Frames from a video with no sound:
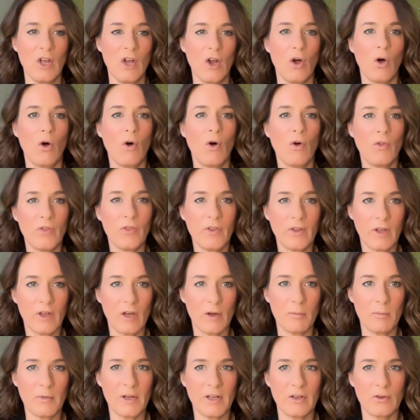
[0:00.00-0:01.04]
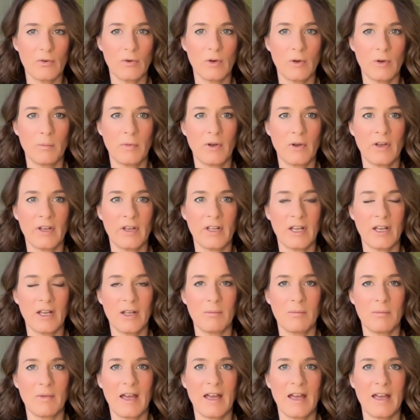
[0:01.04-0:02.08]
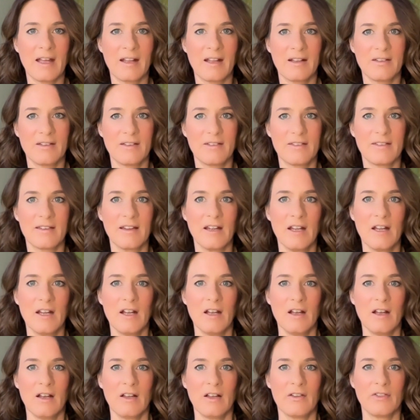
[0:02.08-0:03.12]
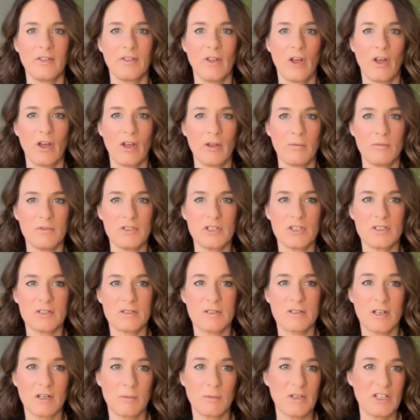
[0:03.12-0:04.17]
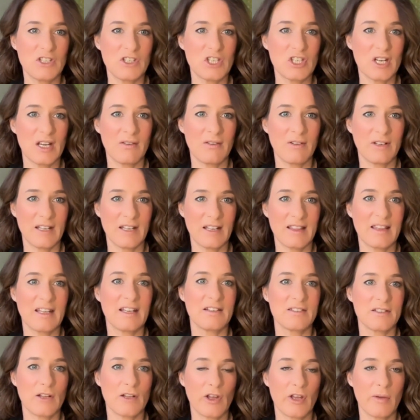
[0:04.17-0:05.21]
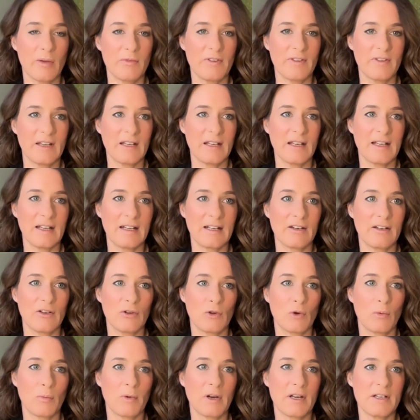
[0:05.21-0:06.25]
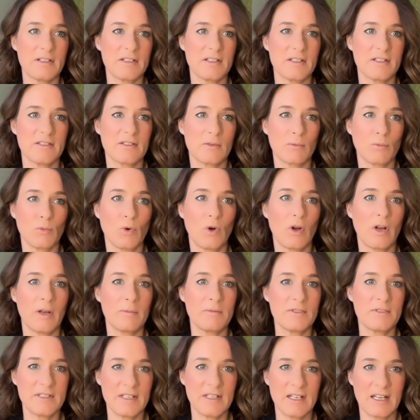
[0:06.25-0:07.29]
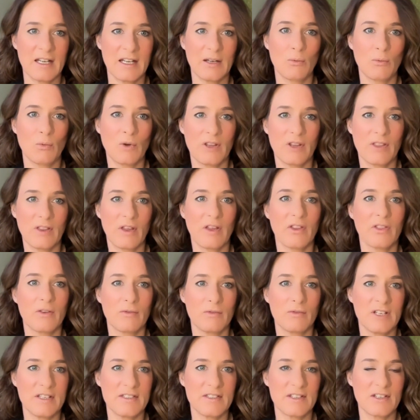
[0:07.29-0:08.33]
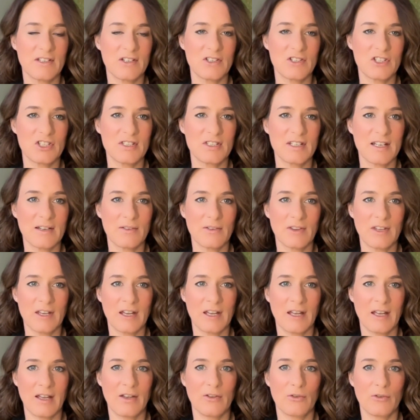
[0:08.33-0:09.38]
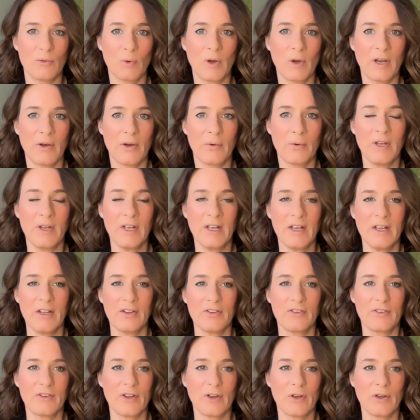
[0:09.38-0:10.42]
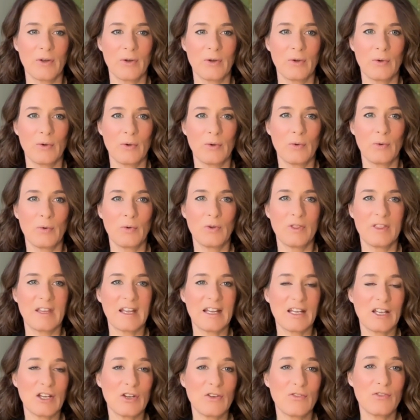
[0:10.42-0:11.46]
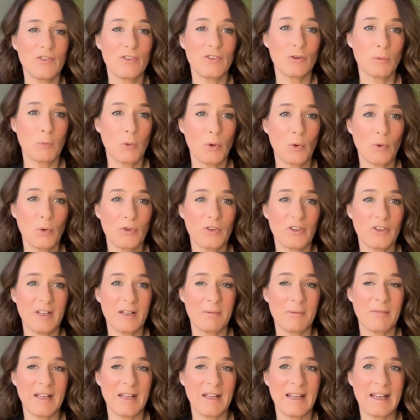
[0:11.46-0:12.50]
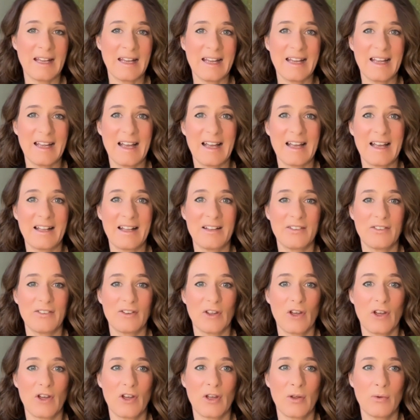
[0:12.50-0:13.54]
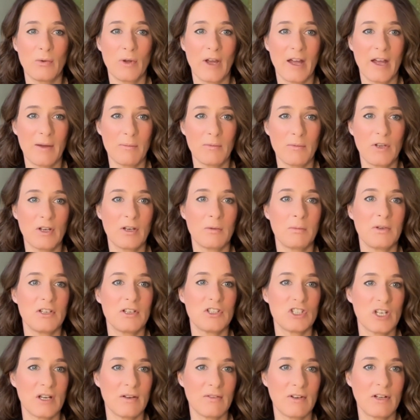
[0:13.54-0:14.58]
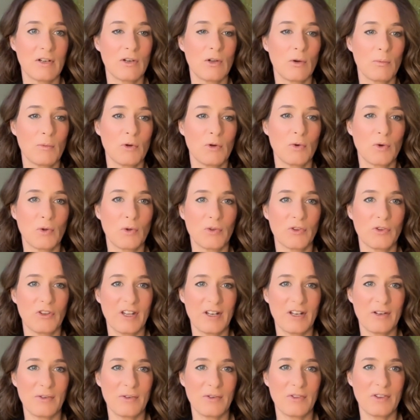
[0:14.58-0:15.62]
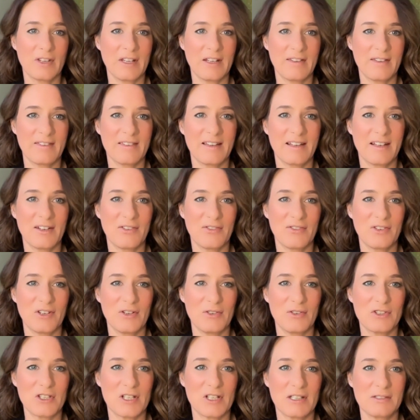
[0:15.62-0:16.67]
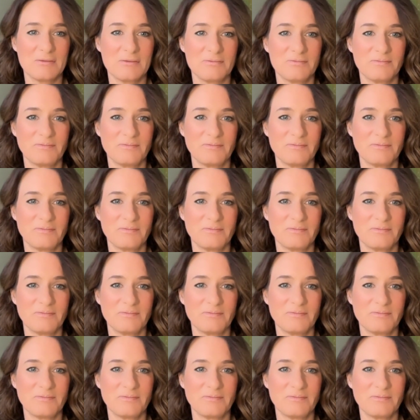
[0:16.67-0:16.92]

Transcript: on the gut microbiome, and I'm just going to be sharing the things that I'm seeing in clinical practice and what I'm seeing with other researchers out there as well. So thank you for supporting me, and I am going to be sharing a lot more content on this in the future.